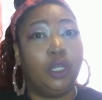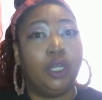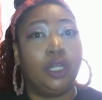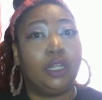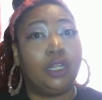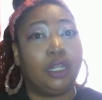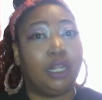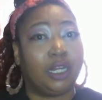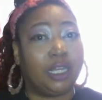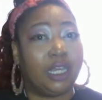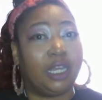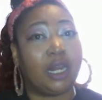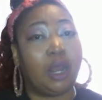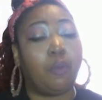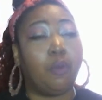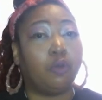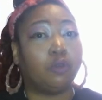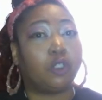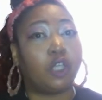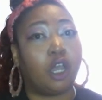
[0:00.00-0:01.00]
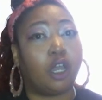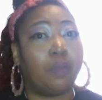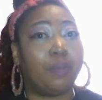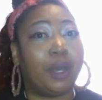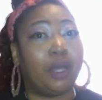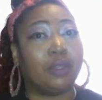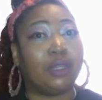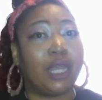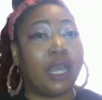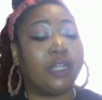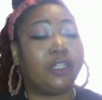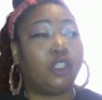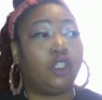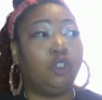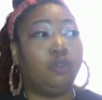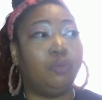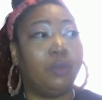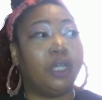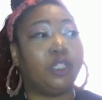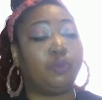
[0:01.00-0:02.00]
That again, I won't talk about that too
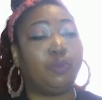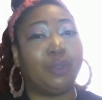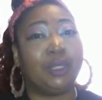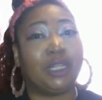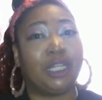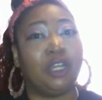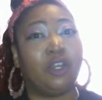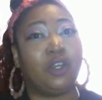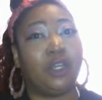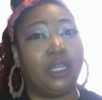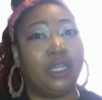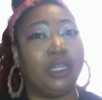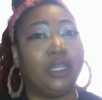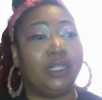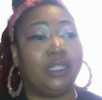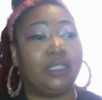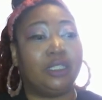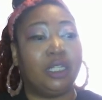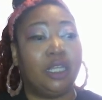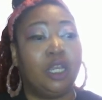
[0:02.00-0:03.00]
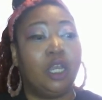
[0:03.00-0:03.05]
much, but there is